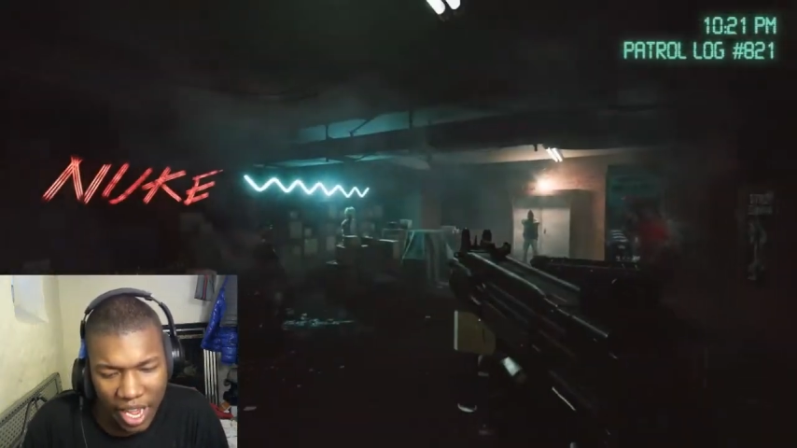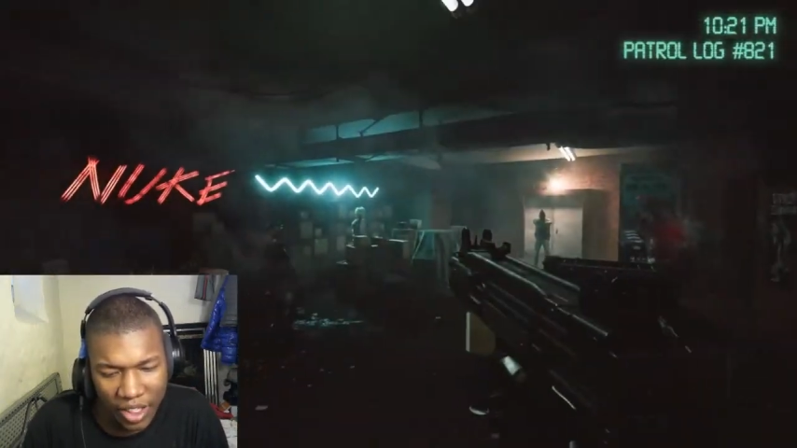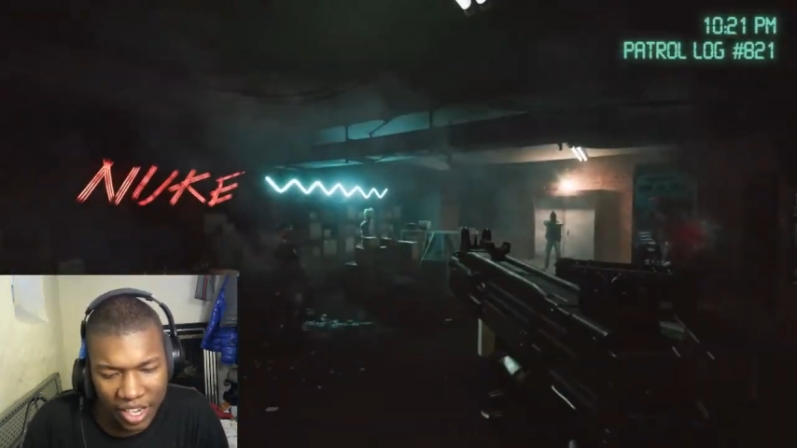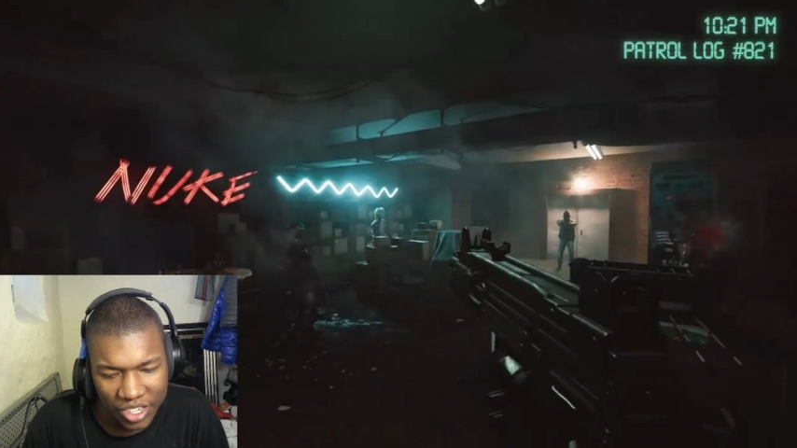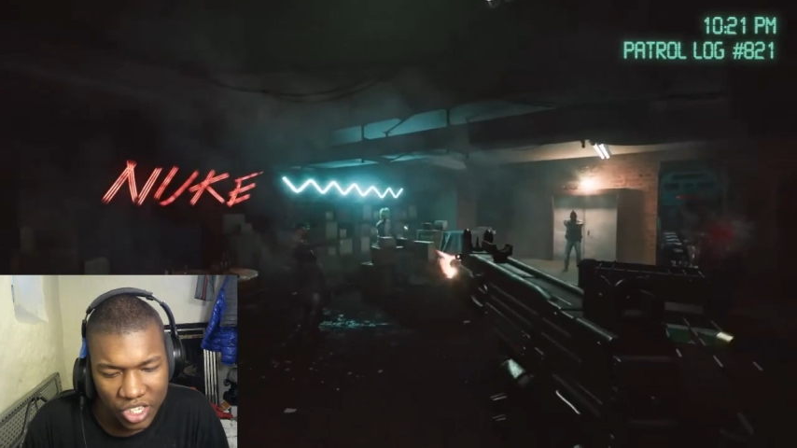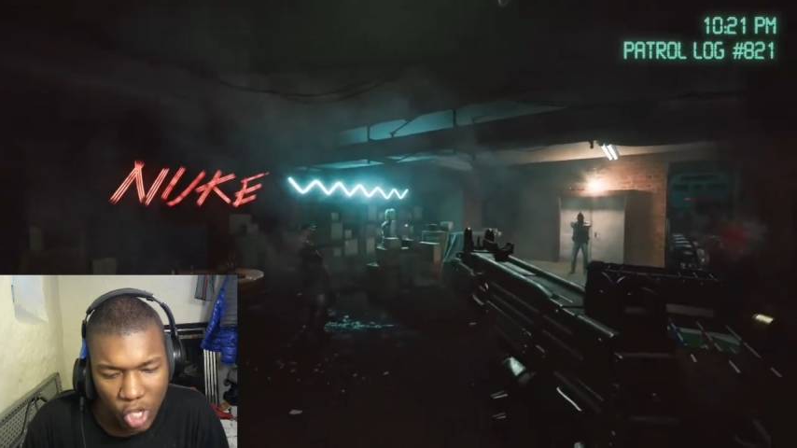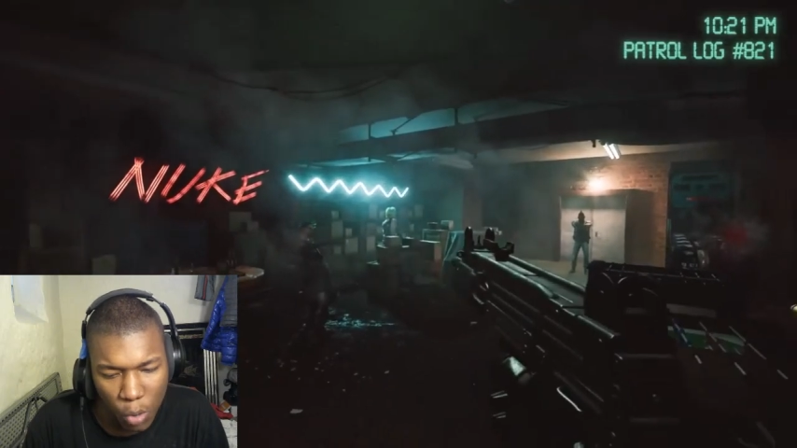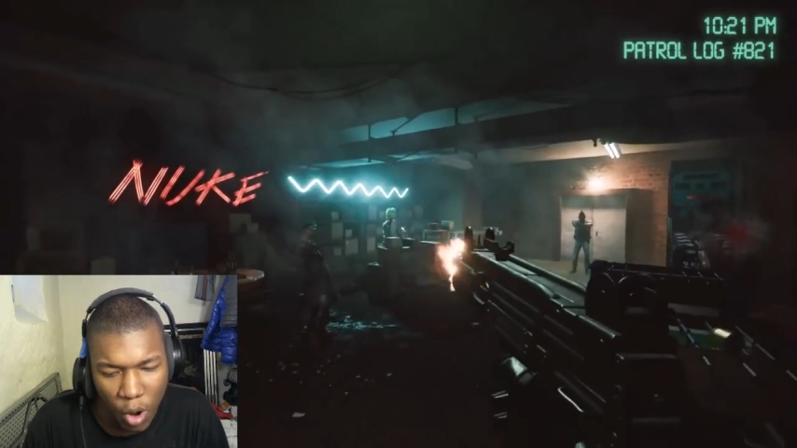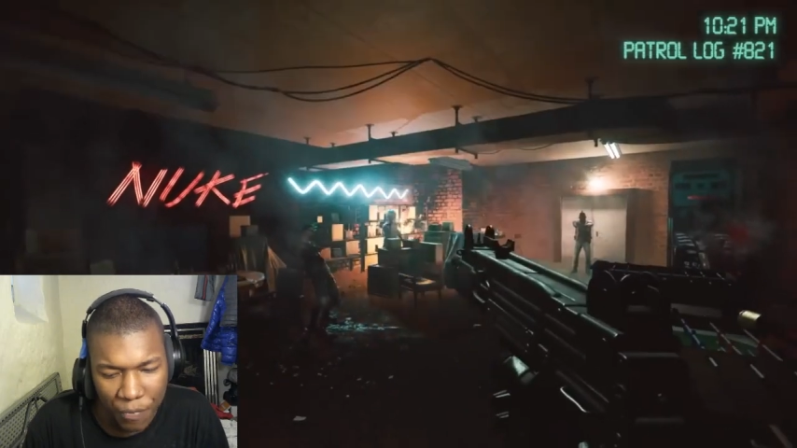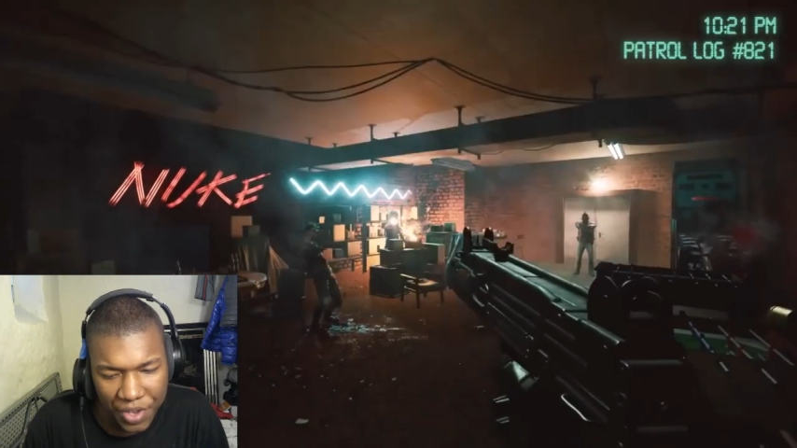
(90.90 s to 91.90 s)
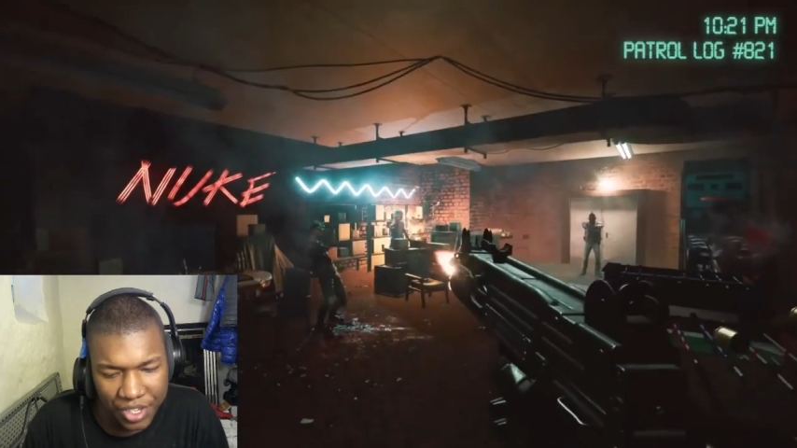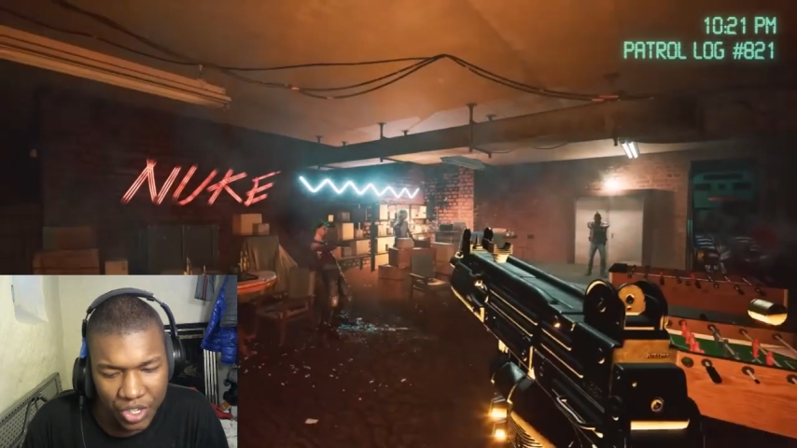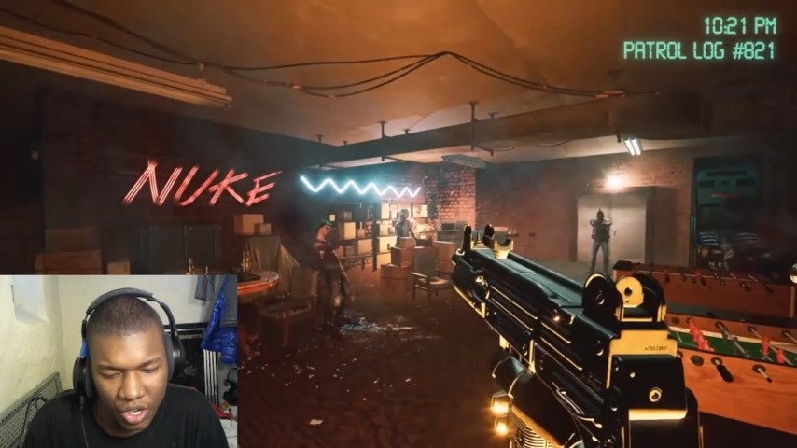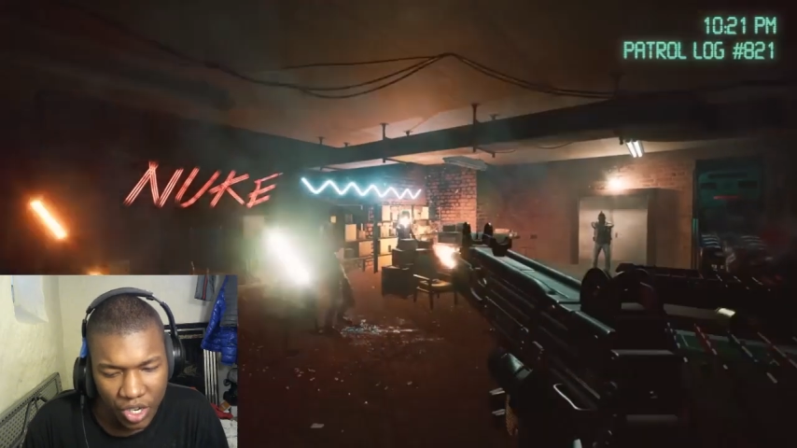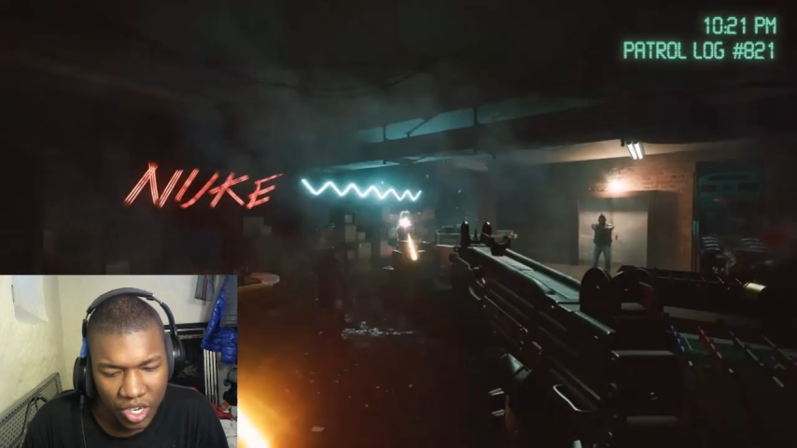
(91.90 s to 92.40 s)
down, like a slow mo
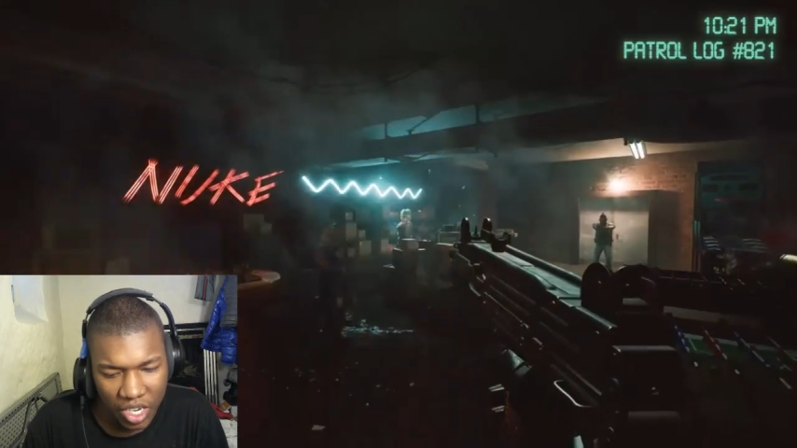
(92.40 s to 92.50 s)
feature.